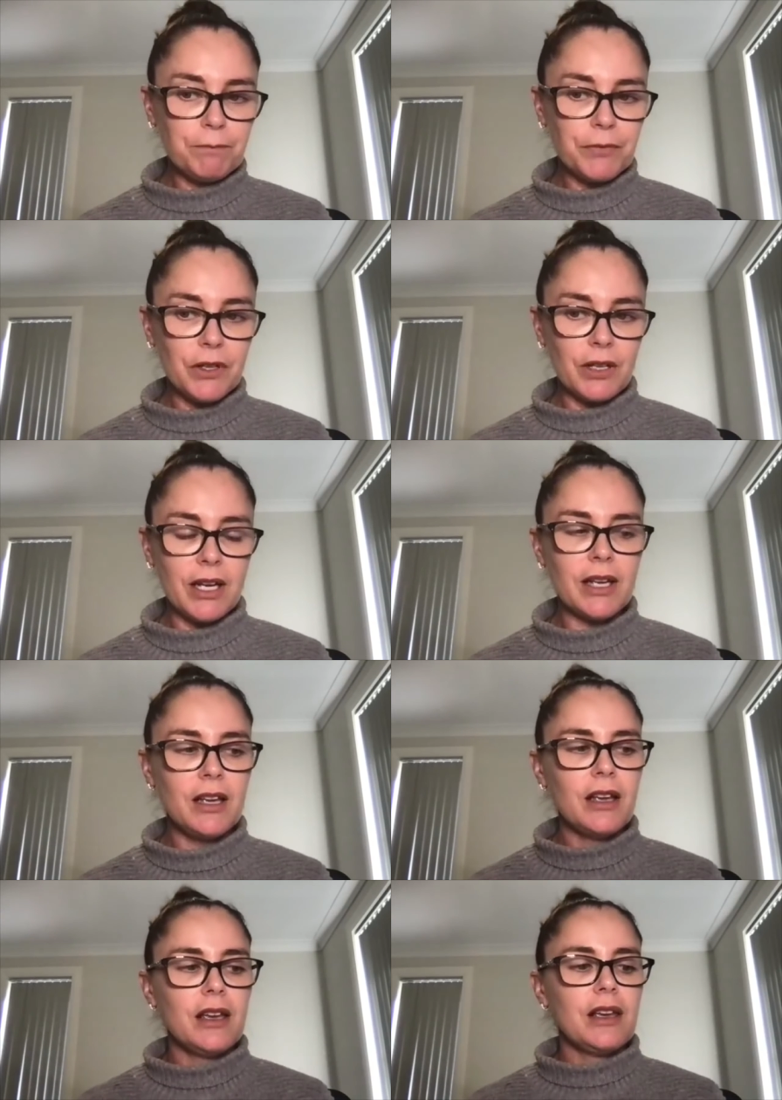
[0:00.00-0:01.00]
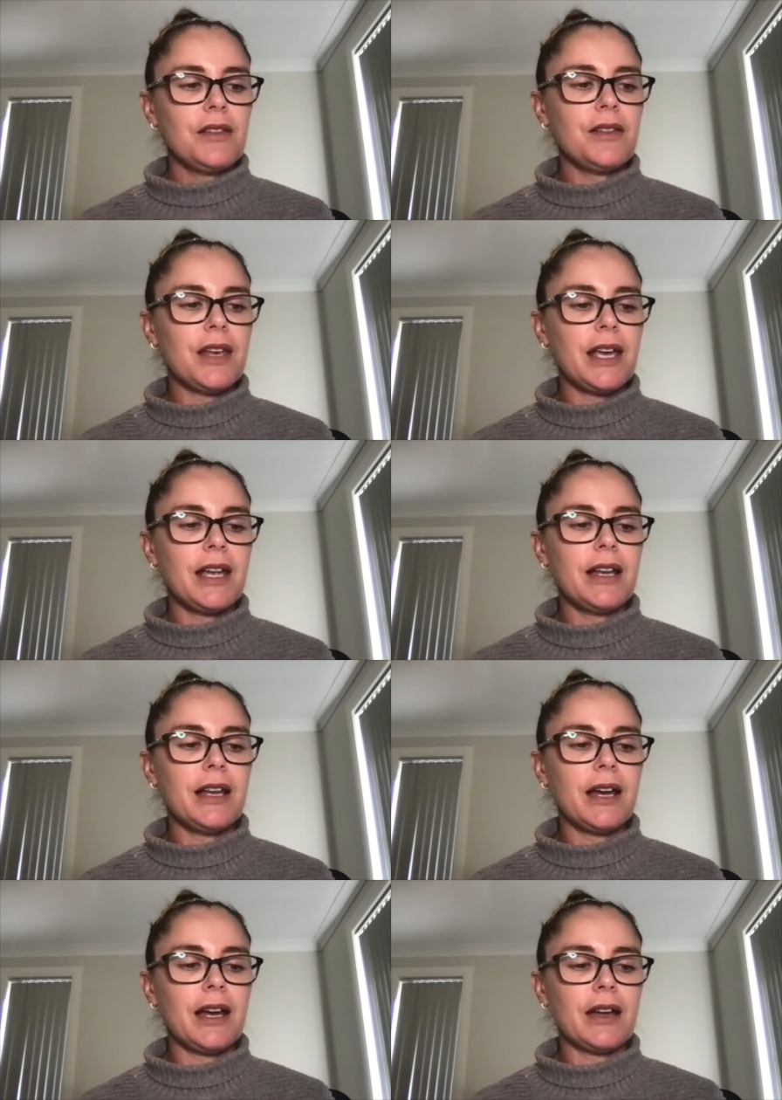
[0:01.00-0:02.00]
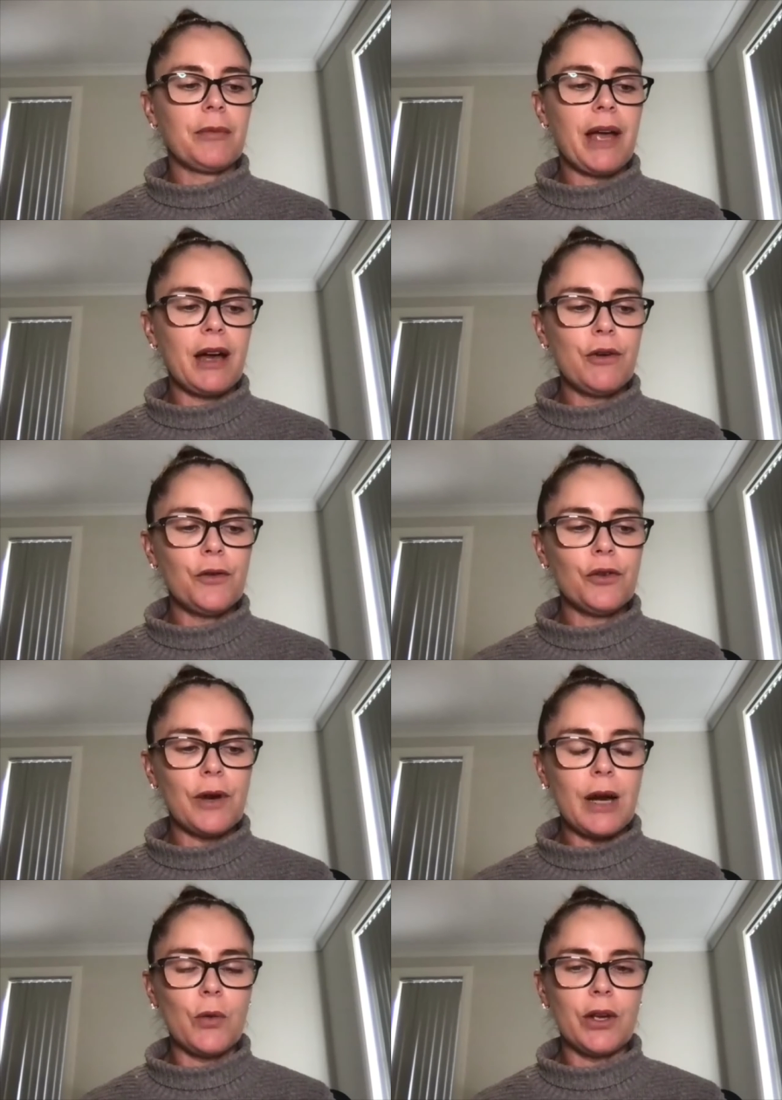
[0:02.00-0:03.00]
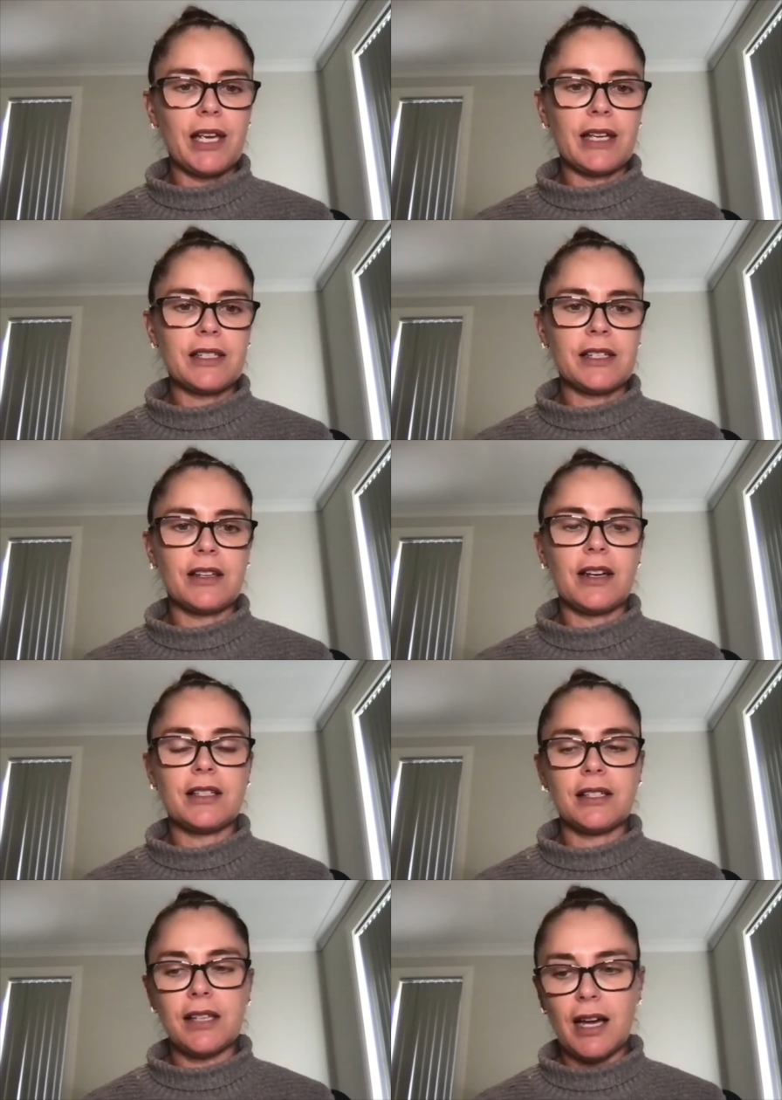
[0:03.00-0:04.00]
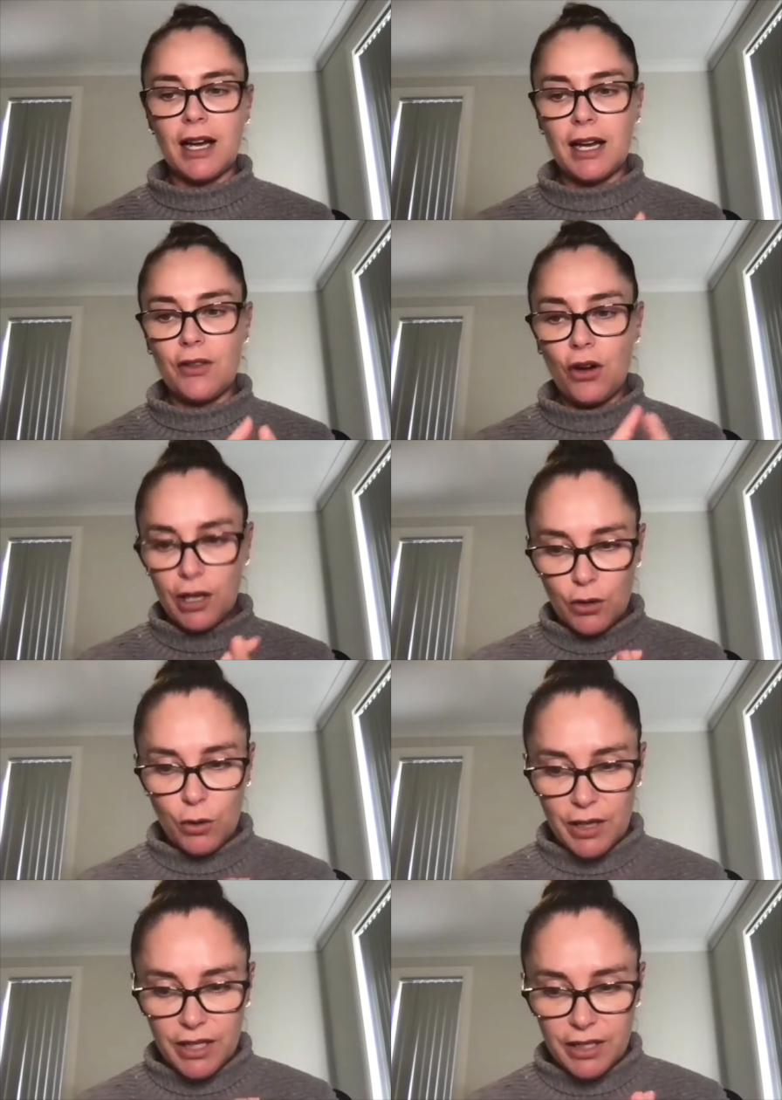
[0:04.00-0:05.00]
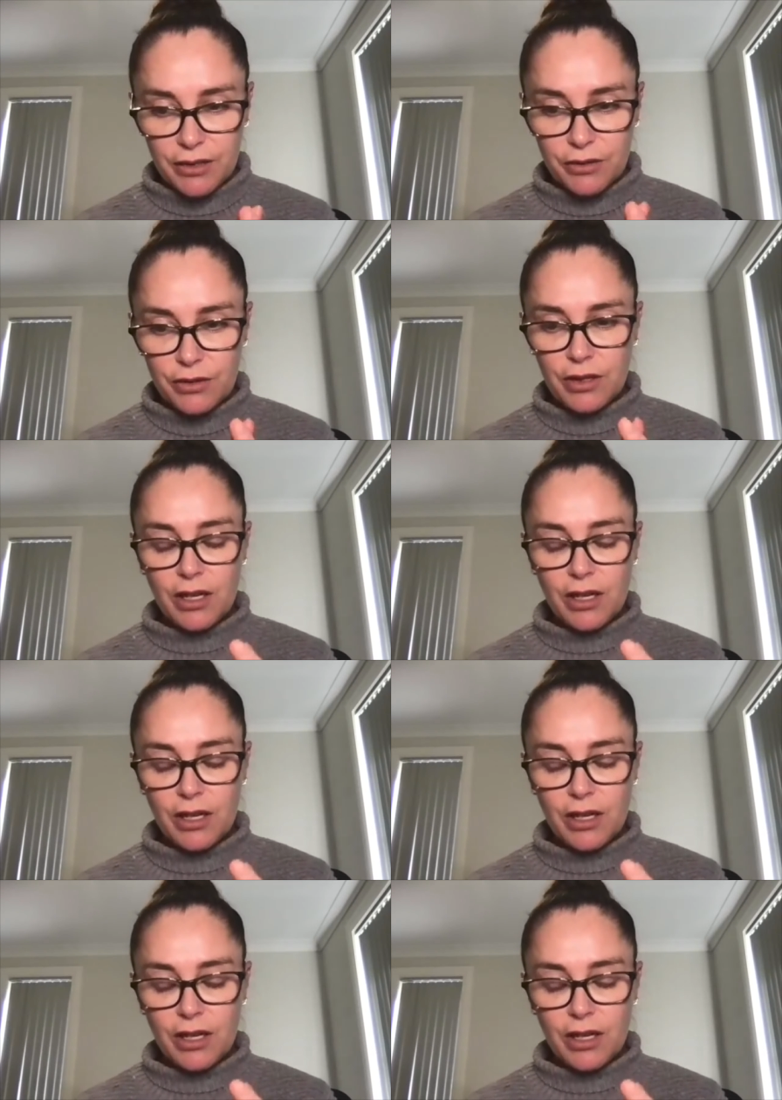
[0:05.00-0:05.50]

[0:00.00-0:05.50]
okay? Then powerful groundwork exercises are the hindquarter yield